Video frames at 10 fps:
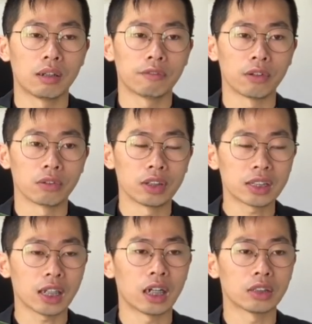for this
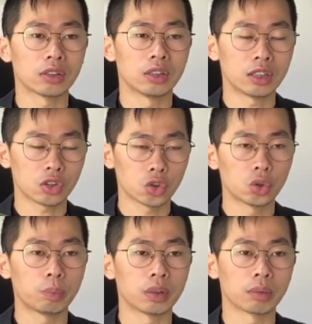
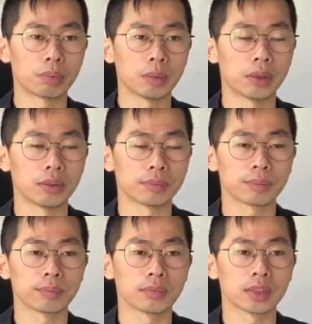group of people,
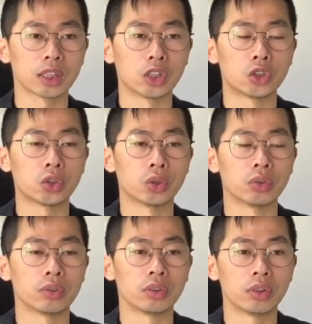they should
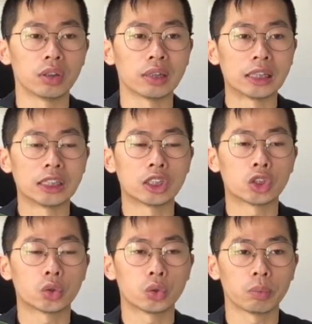not eat
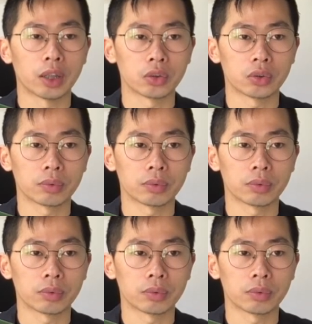too much.